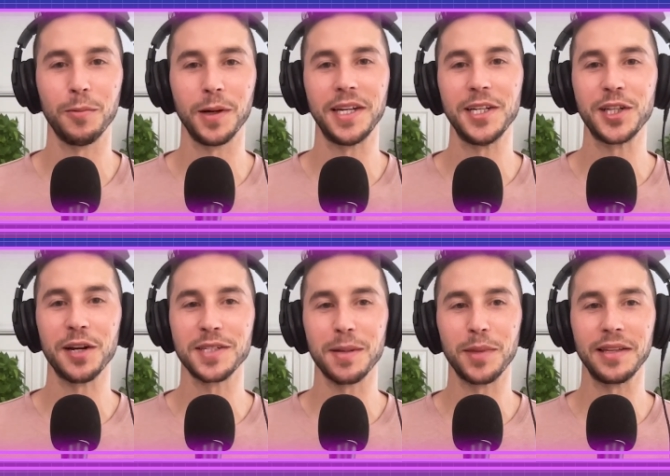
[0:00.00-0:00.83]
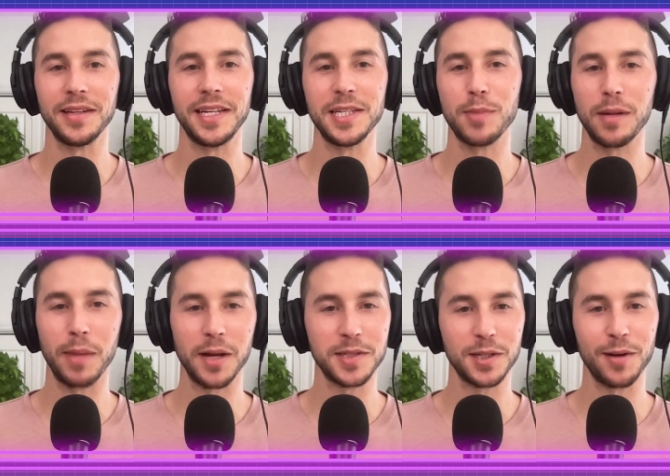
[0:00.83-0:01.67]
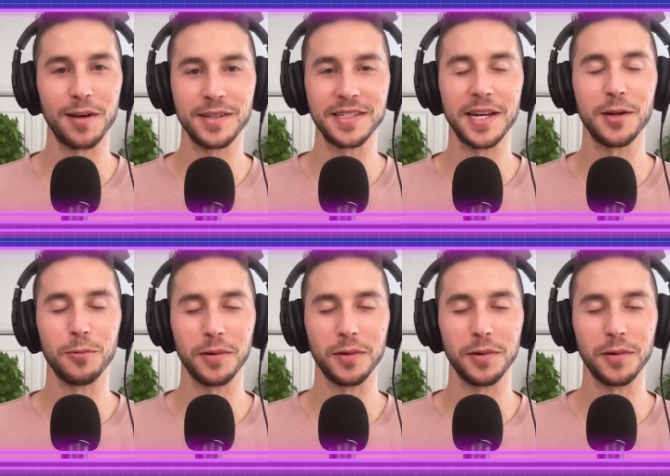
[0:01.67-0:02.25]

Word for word: where he shares something that he's been bouncing around in his head,